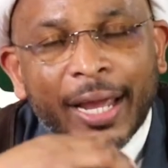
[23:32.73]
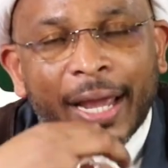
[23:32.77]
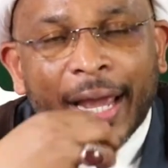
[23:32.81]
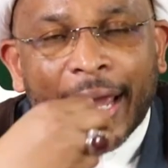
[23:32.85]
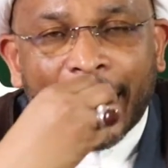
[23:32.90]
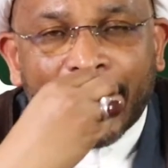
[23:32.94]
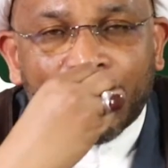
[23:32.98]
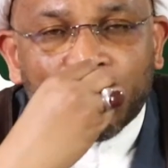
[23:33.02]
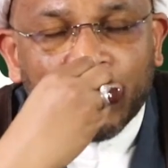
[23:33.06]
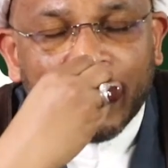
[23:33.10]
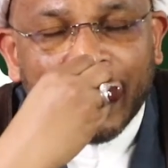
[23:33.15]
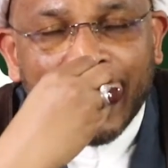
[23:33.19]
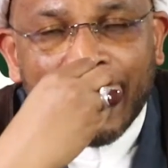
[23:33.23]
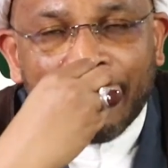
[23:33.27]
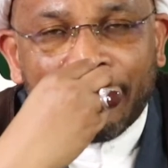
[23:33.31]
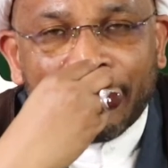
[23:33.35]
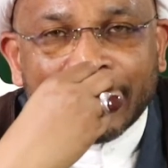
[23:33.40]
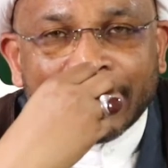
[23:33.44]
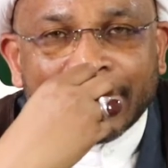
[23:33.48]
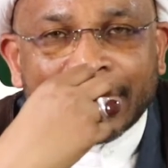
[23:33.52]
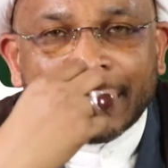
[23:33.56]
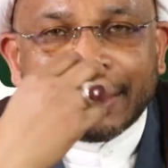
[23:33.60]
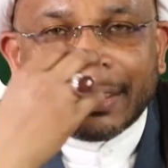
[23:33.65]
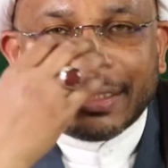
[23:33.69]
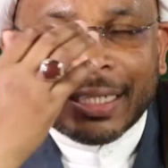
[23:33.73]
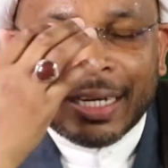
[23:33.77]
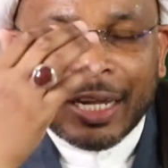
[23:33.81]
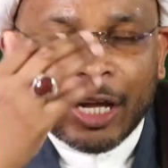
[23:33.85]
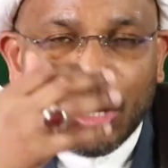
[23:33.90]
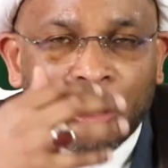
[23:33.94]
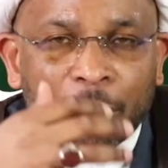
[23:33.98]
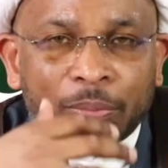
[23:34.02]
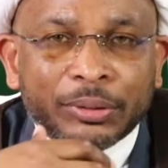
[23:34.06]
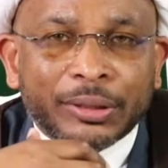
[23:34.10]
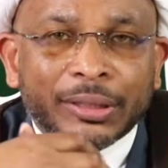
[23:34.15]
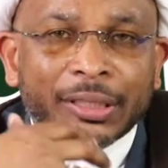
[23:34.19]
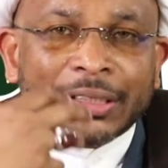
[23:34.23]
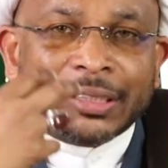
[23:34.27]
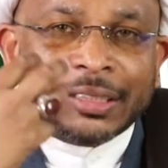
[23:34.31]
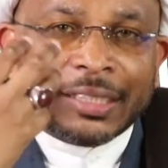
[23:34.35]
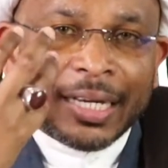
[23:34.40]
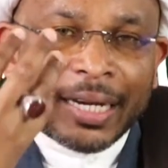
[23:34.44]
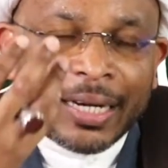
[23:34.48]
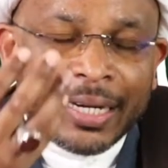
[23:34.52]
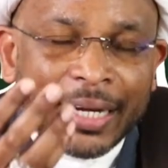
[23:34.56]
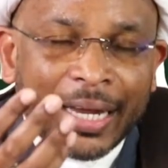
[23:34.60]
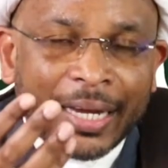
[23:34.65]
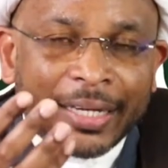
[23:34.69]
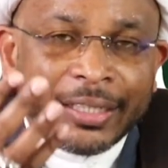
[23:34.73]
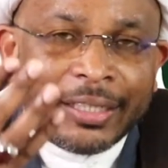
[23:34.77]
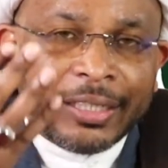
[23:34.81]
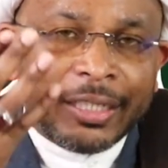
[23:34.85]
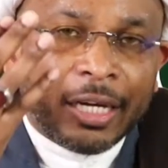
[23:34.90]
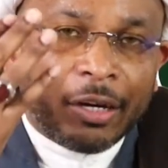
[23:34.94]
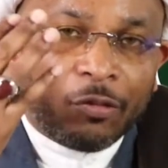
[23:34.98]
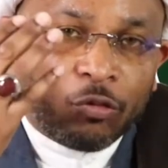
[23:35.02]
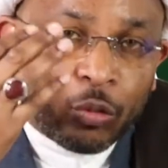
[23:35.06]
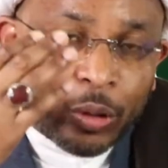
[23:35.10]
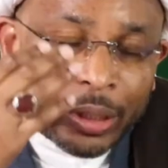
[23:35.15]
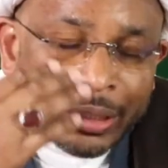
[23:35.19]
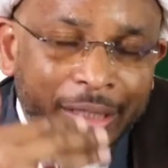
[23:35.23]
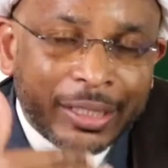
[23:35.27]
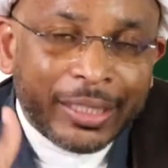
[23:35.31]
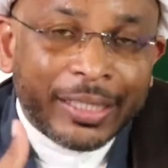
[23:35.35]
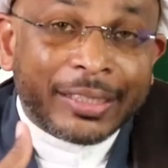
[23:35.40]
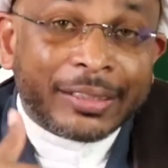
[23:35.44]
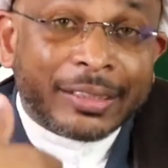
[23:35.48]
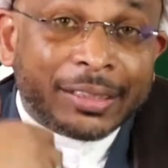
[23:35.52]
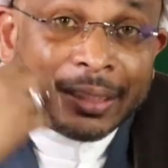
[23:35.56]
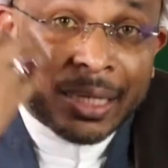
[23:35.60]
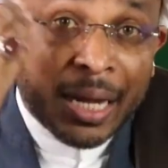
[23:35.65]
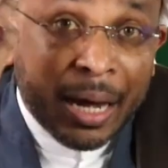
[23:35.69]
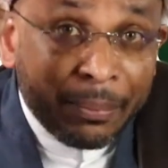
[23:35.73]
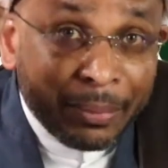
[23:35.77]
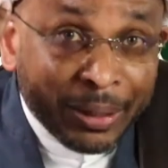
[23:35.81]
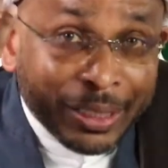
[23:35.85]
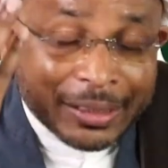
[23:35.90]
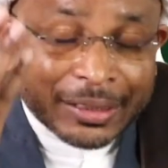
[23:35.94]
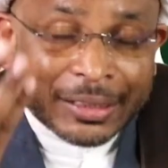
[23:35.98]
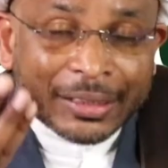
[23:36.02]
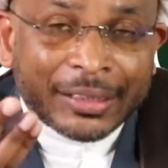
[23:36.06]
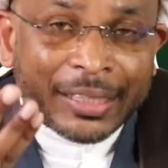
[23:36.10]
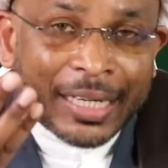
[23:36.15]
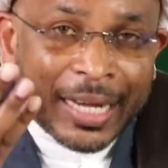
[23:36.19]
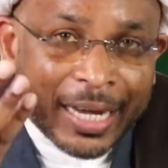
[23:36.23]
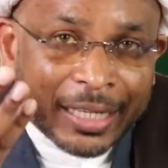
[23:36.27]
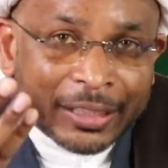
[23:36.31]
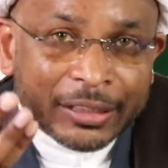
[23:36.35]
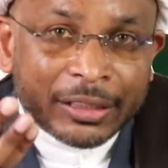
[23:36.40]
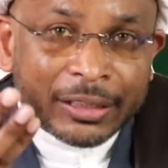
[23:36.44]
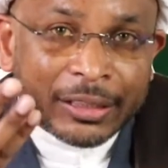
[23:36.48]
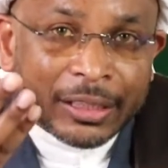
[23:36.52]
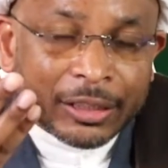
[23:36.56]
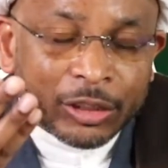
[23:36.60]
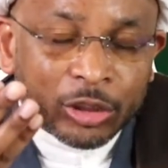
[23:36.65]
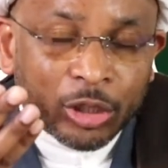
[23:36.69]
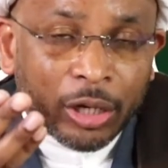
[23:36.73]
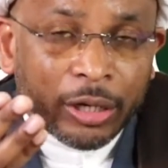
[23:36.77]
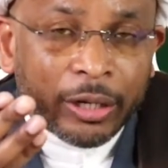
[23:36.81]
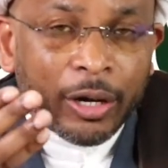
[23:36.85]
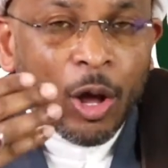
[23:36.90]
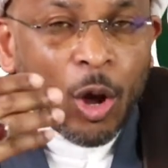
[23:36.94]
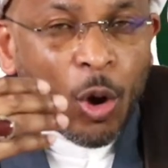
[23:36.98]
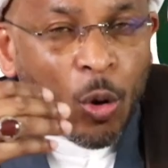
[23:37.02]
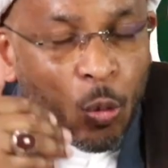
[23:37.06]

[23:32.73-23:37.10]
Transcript: And what happens is it helps us get an idea of what the Islamic stance is on,